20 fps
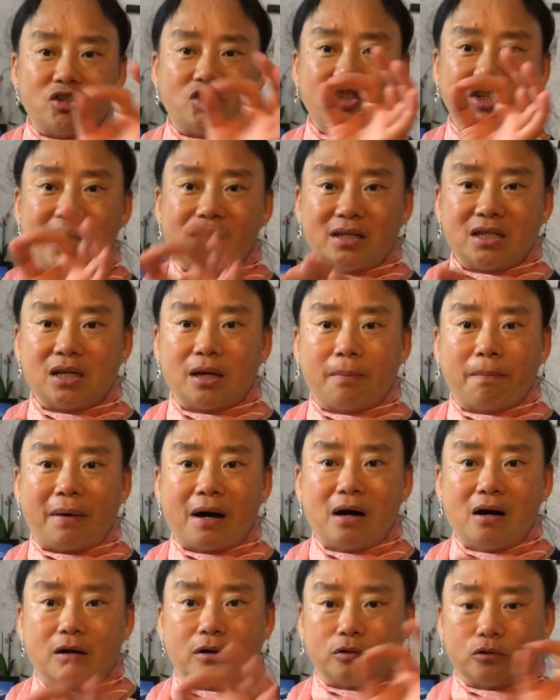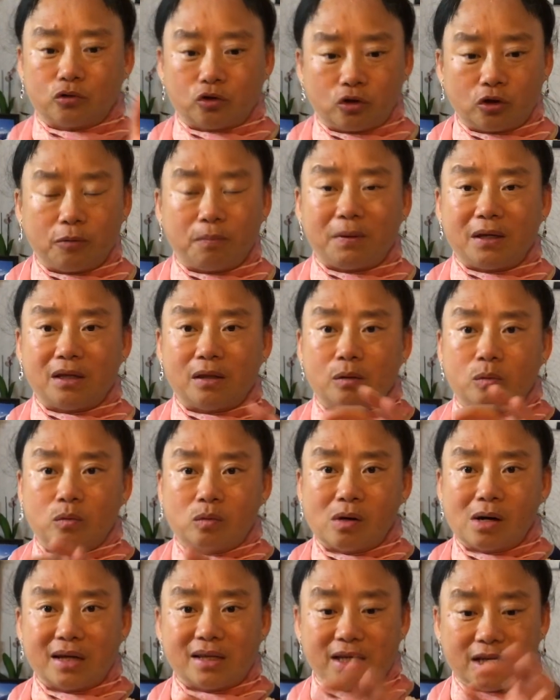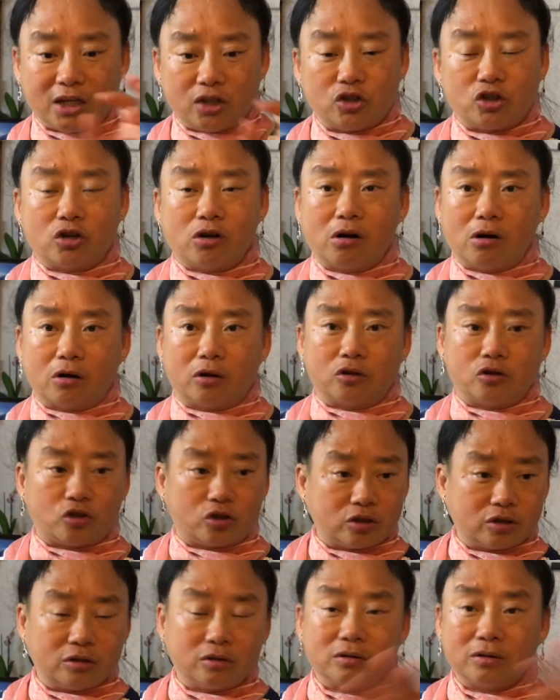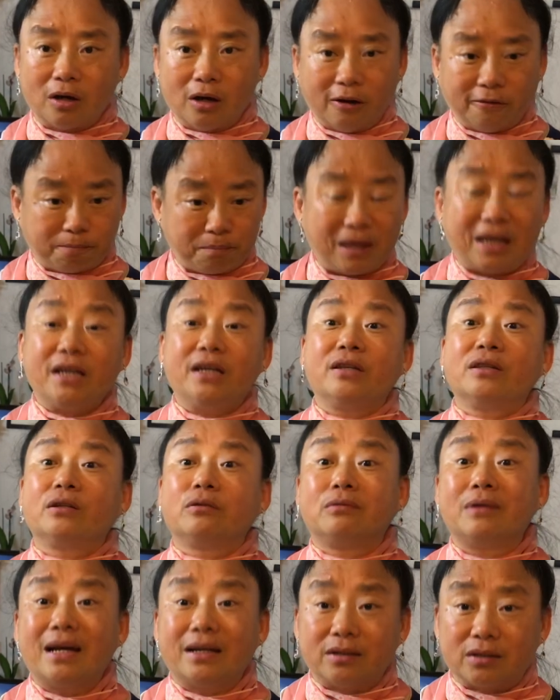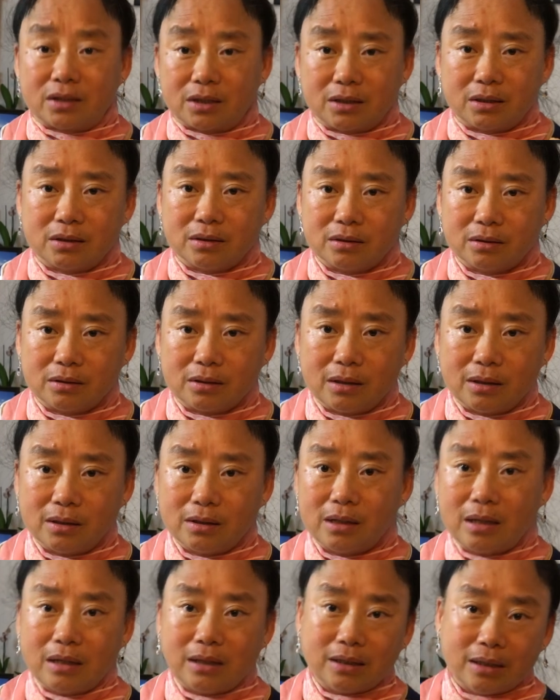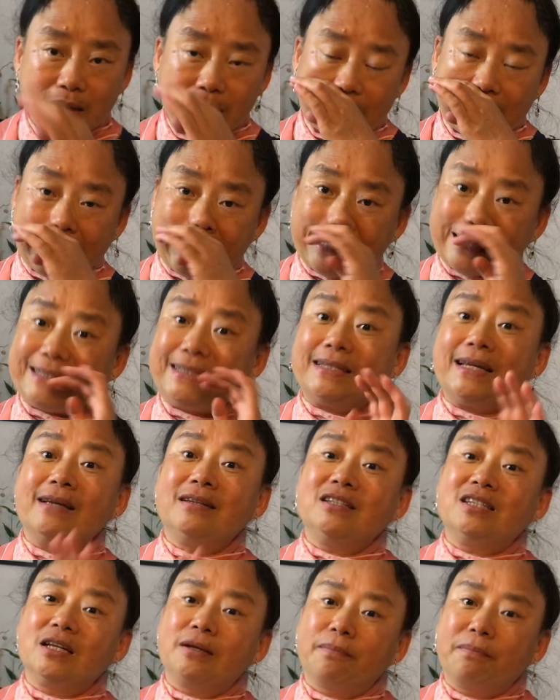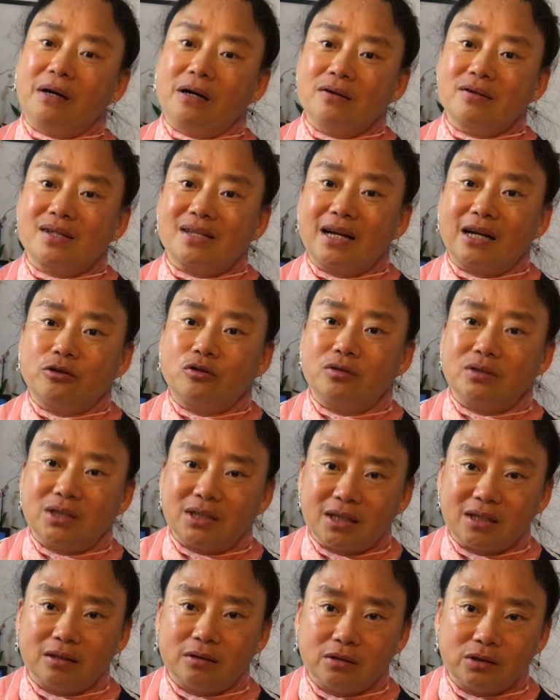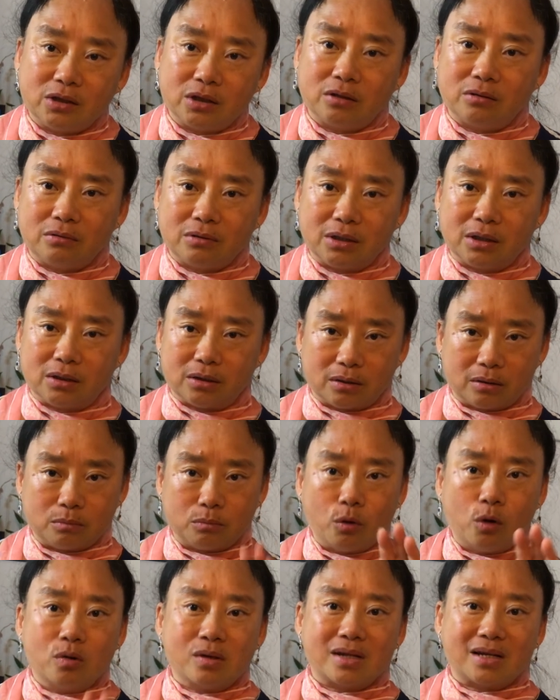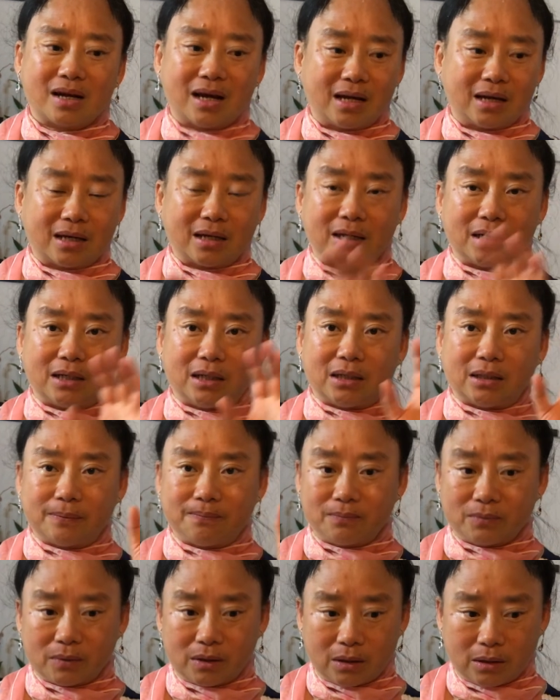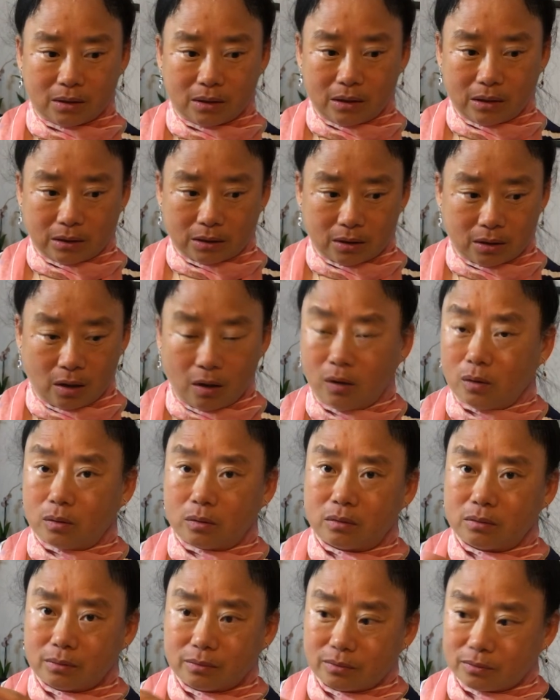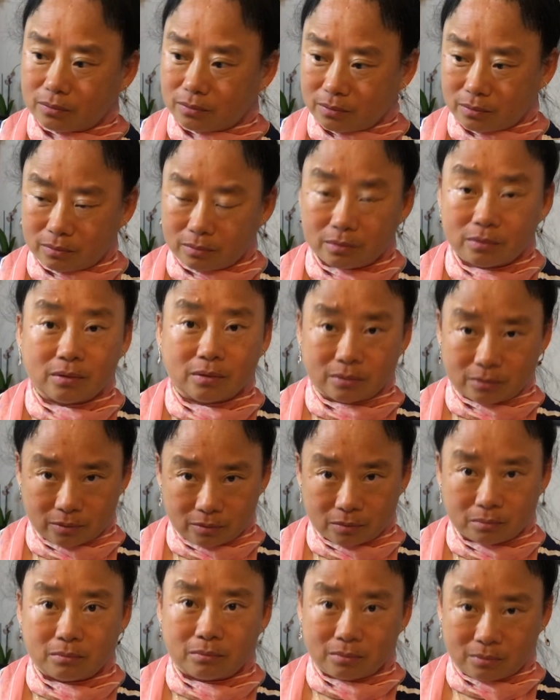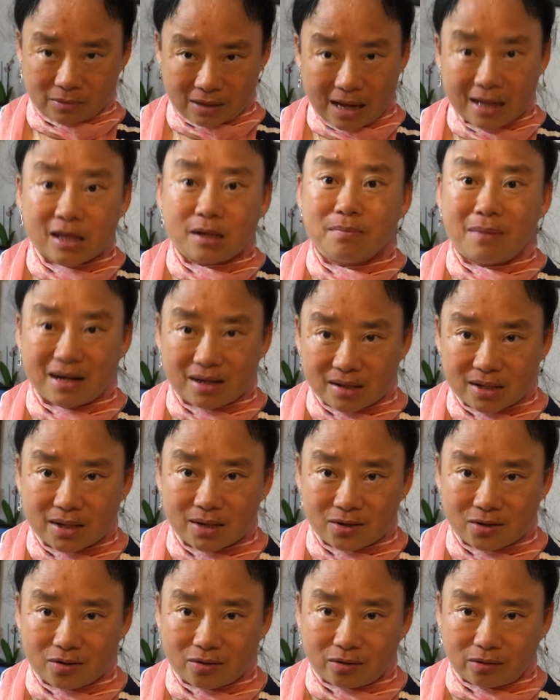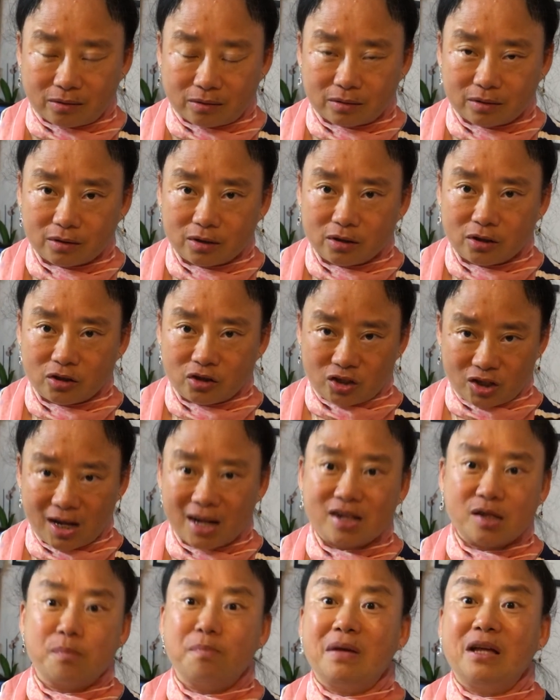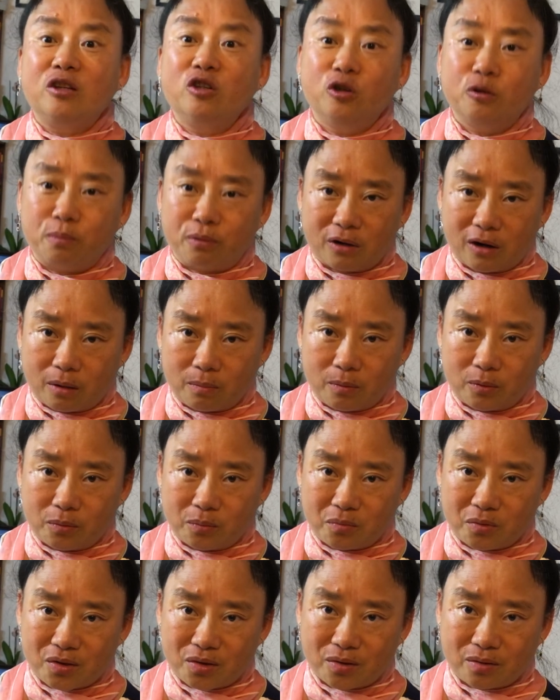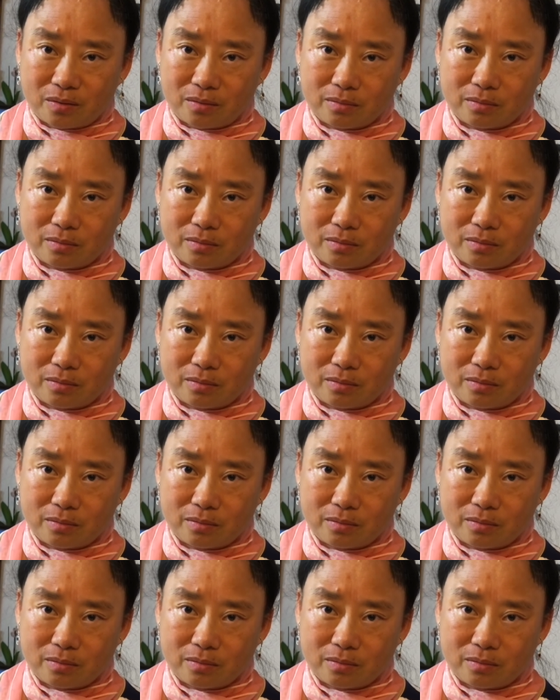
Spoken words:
Jianxin Bao to be the one in charge of paying the rent. And Jianxin Bao started to tell Deren, most likely, oh, that's my sister. She has mental problems.